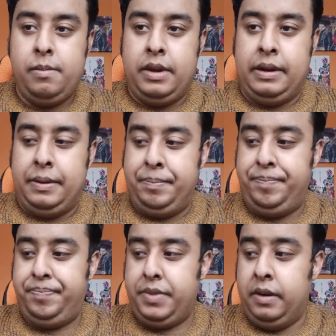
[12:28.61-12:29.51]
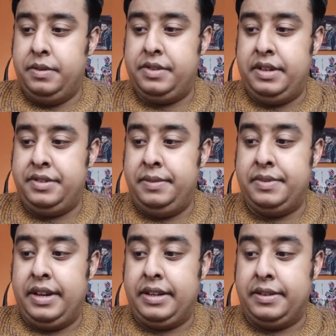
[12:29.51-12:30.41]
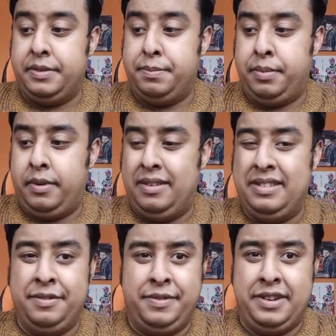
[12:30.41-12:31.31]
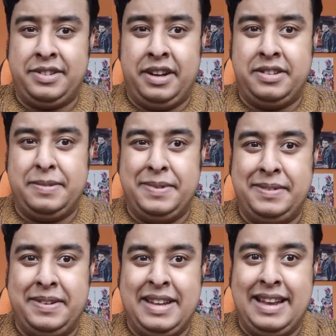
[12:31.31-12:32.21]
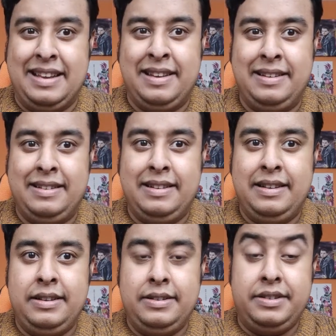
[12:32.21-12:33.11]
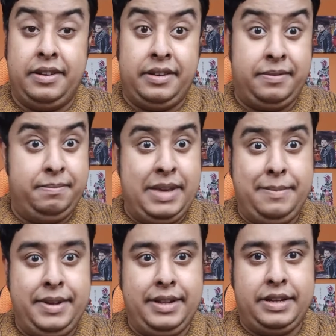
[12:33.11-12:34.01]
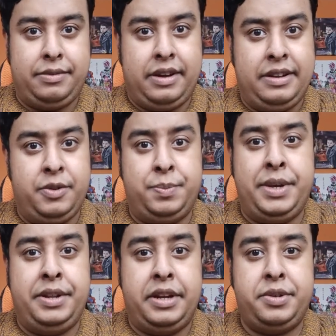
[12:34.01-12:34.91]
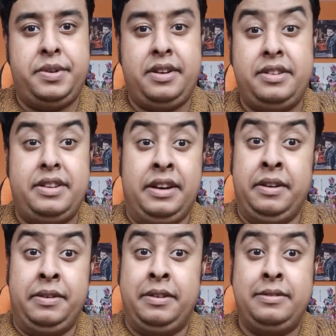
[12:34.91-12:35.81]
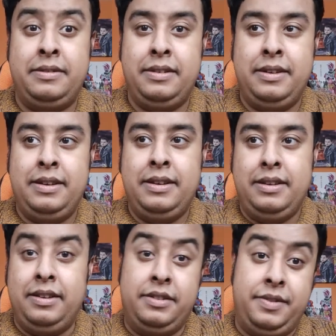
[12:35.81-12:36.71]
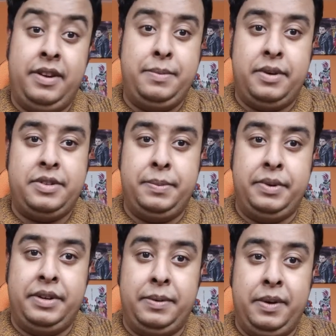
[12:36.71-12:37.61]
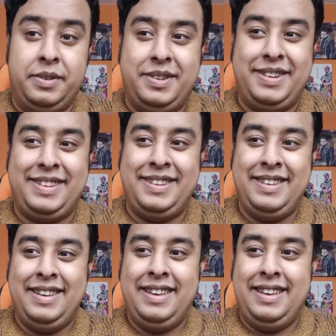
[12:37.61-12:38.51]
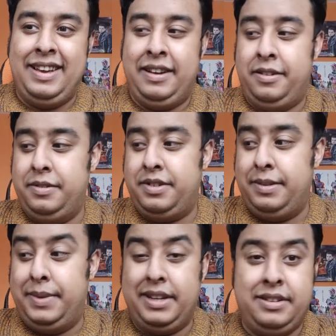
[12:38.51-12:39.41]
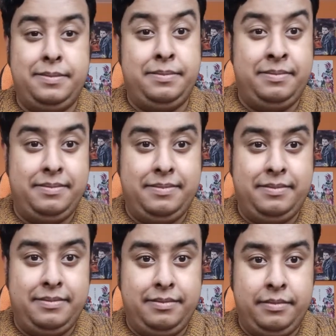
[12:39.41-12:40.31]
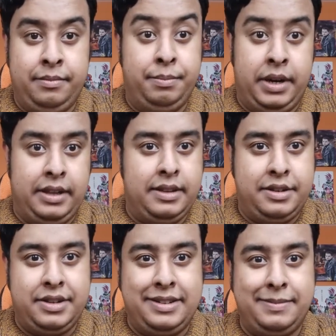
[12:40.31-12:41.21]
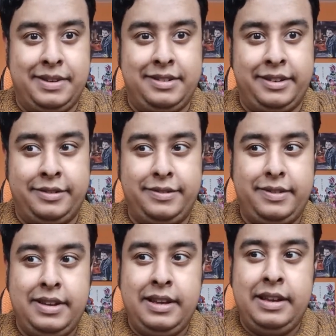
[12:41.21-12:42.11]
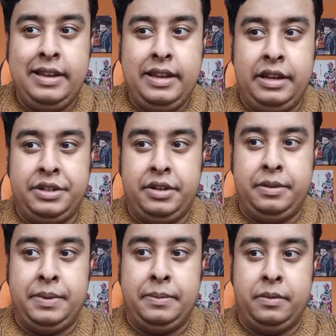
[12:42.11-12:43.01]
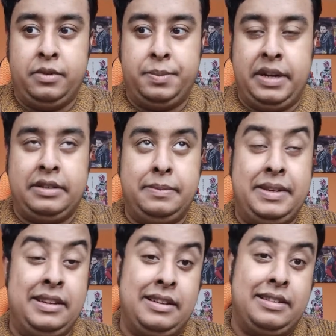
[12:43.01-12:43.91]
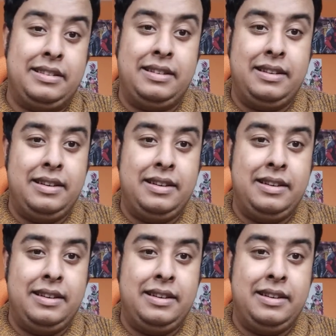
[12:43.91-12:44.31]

Obviously, it seems like I was probably the first customer of the day. So maybe that's why he was being extra nice, I don't know. It's very possible he was. And obviously, because I'm Bangladeshi myself, he showed a bit more respect to me, I guess.